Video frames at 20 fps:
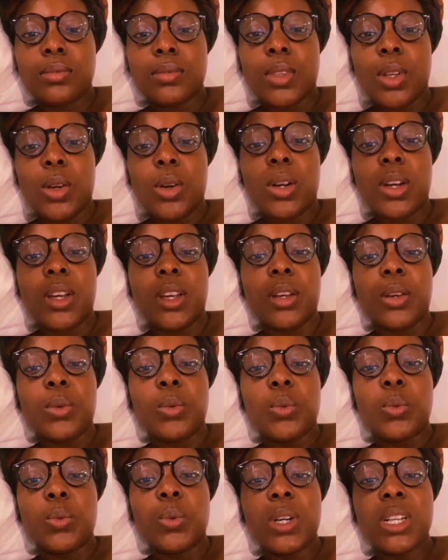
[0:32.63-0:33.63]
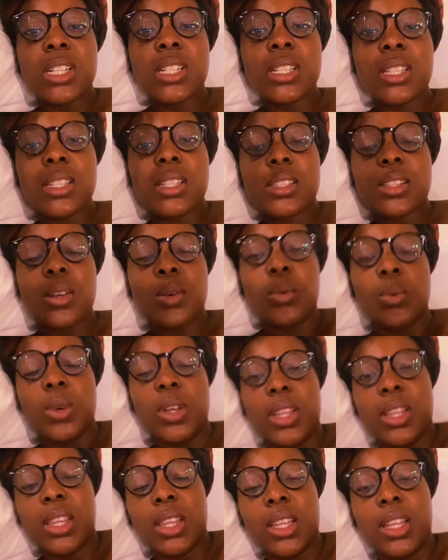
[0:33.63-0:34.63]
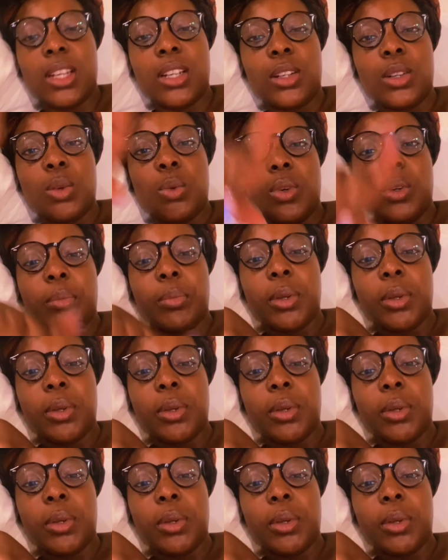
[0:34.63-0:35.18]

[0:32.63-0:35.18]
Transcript: okay, what is one thing no one